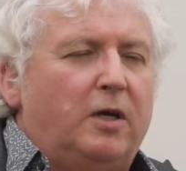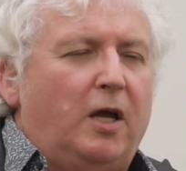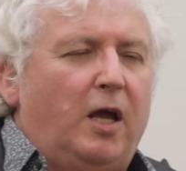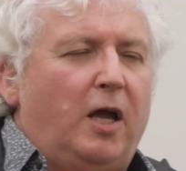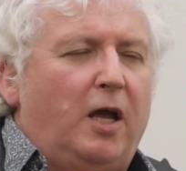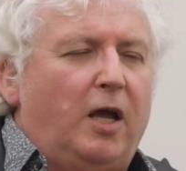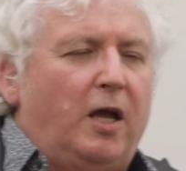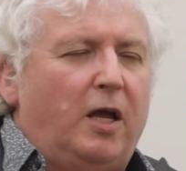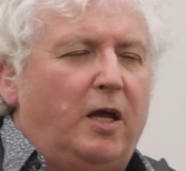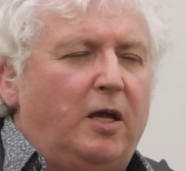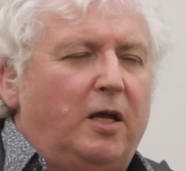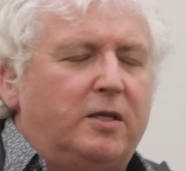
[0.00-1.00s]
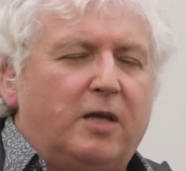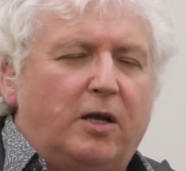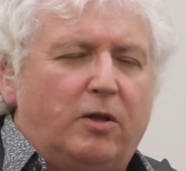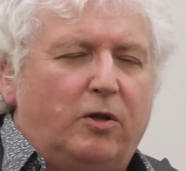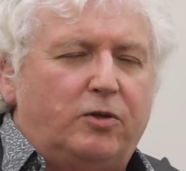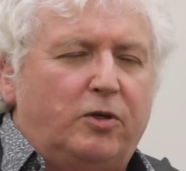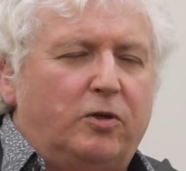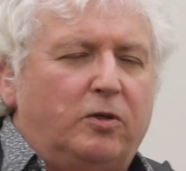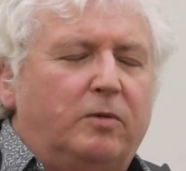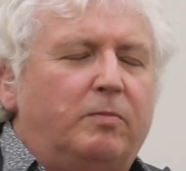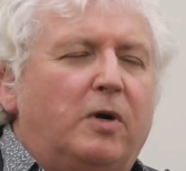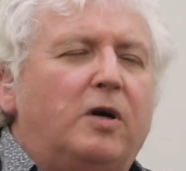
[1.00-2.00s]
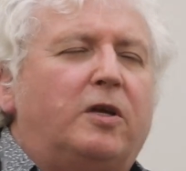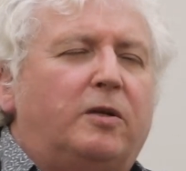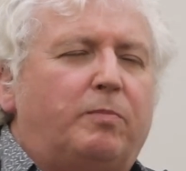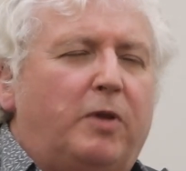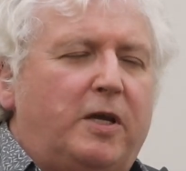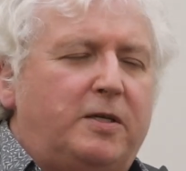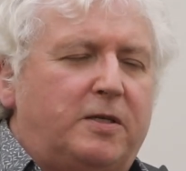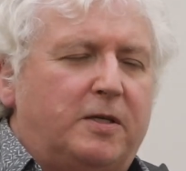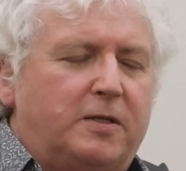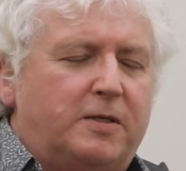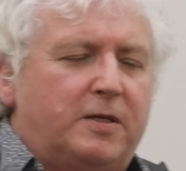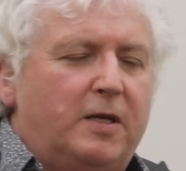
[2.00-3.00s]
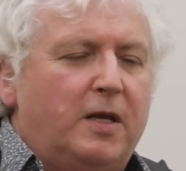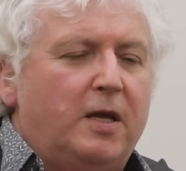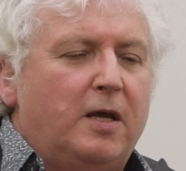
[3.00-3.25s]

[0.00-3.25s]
uh, and psychological marketplaces.